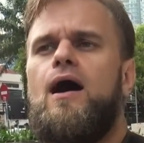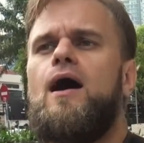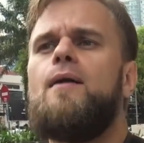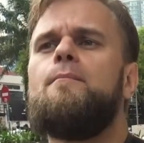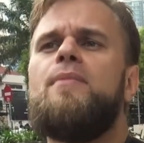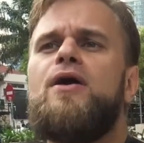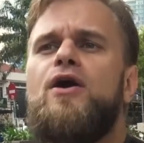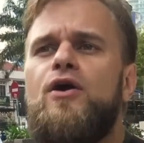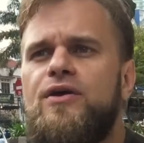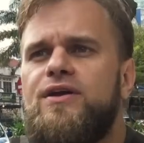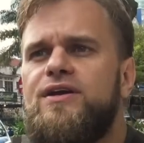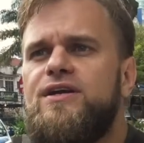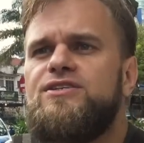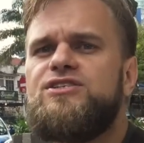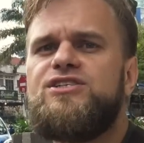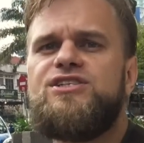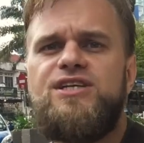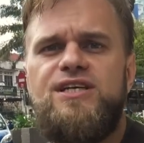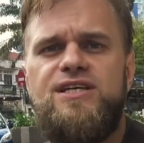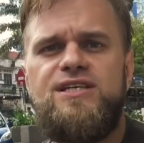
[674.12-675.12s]
American
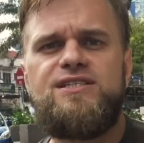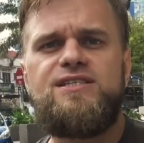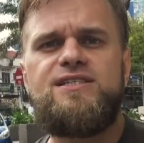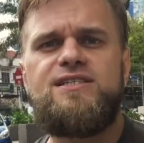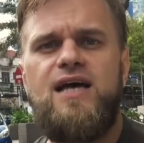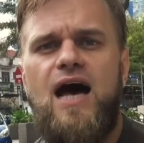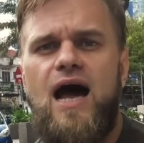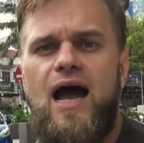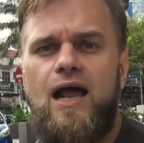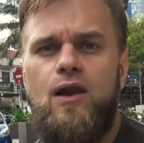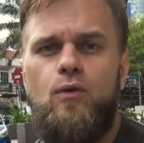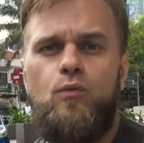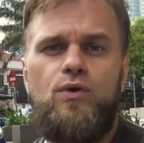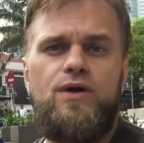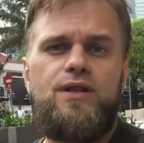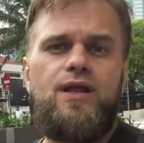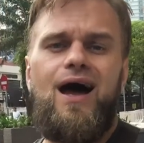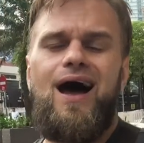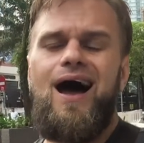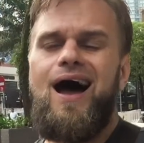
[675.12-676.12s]
cheese style
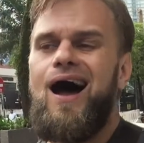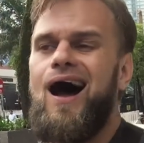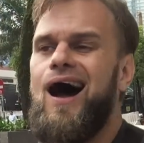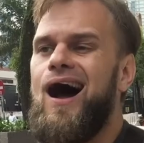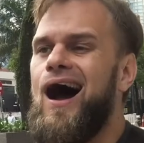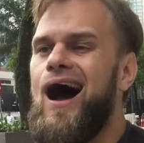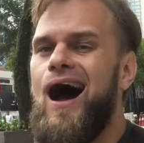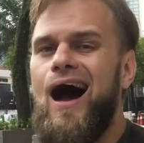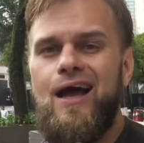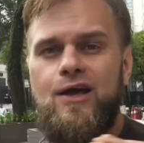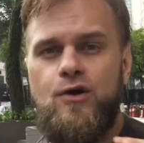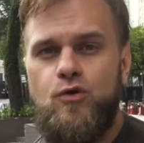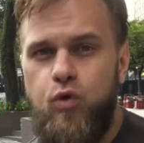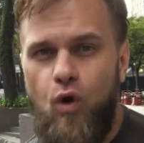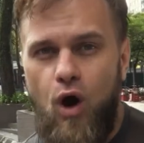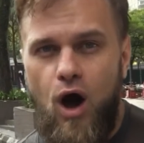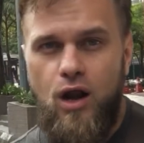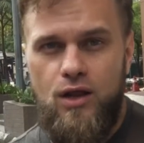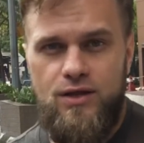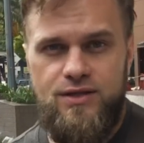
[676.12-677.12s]
with high
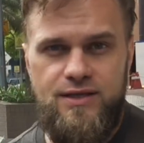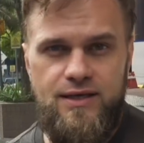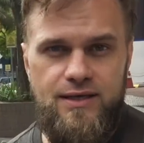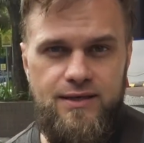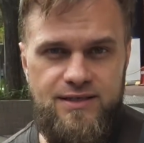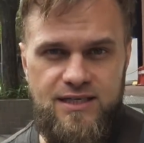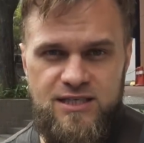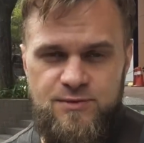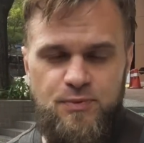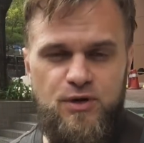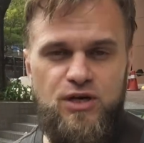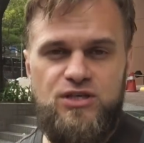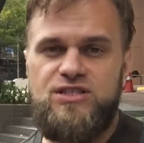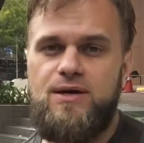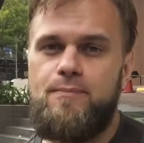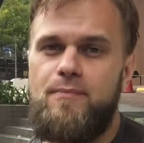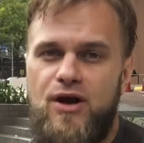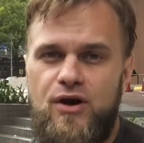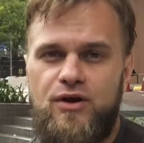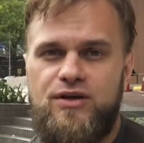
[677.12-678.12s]
quality. Just because
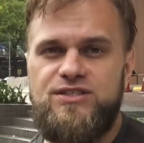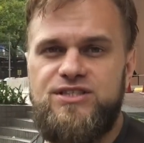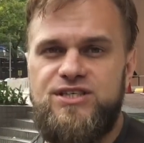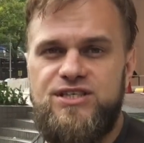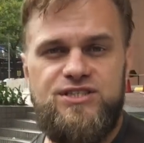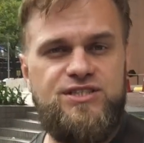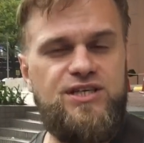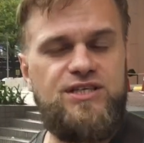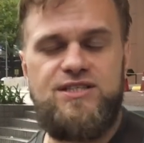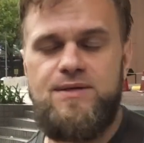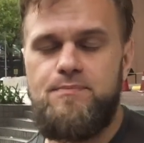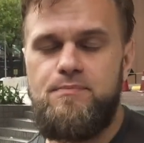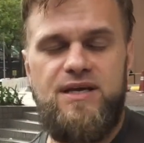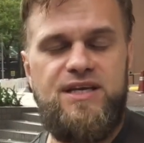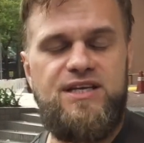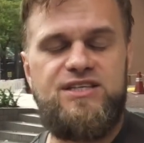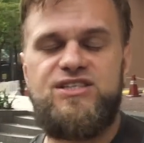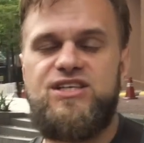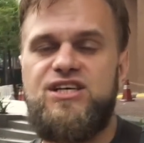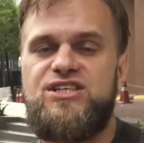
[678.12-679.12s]
American cheese doesn't
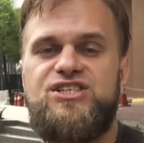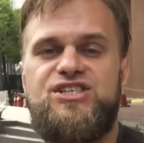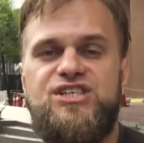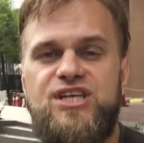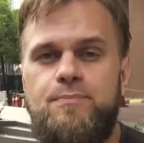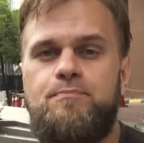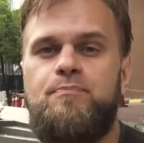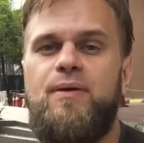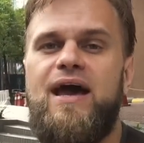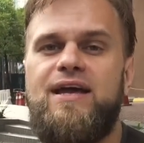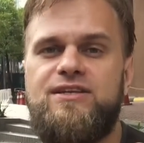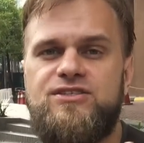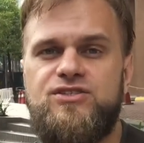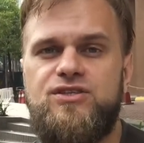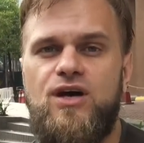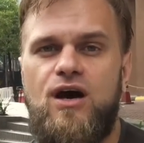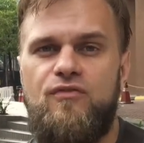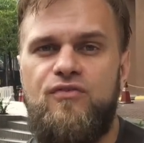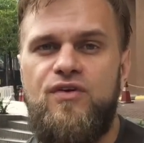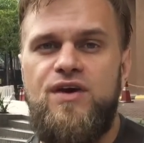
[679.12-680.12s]
mean it's the cheap bad
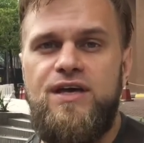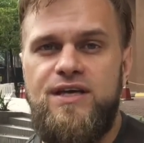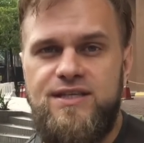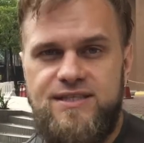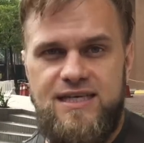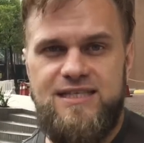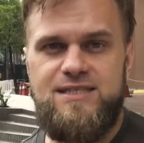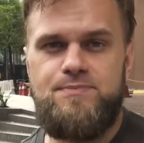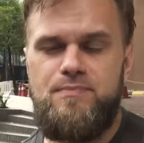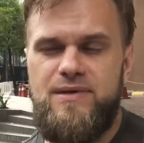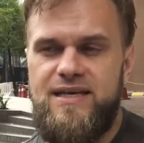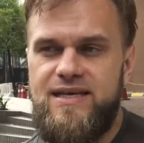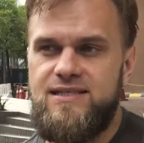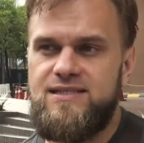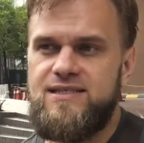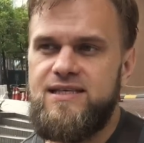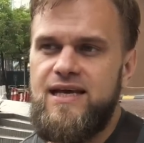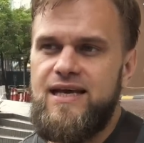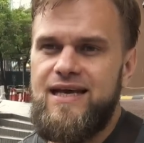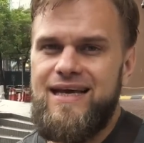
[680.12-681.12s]
stuff. It just
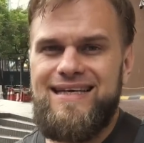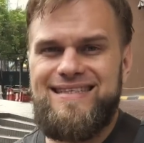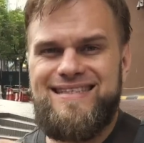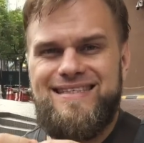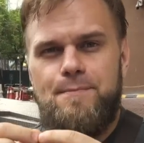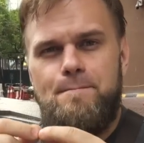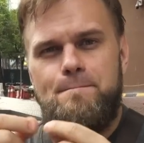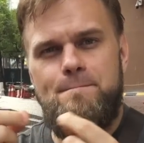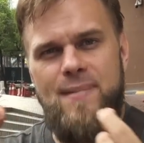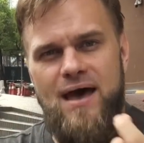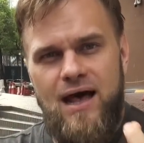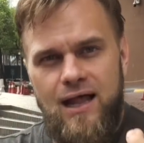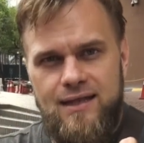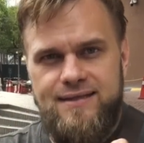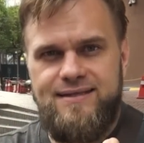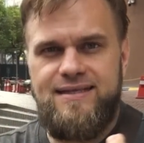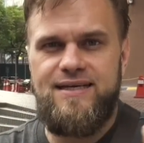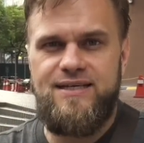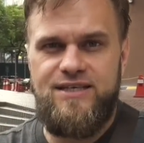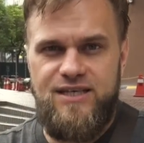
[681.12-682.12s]
means it's
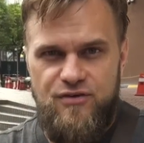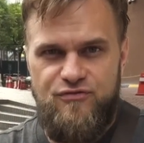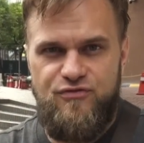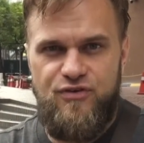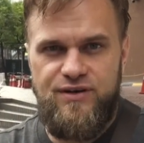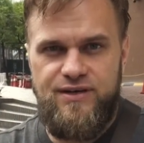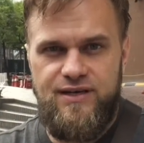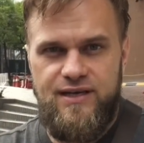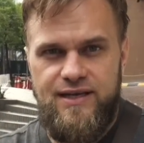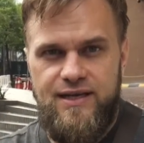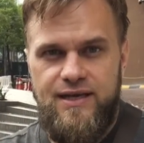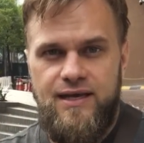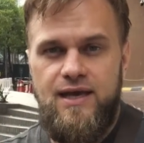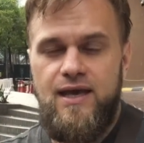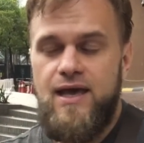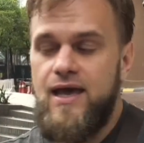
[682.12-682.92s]
melting differently.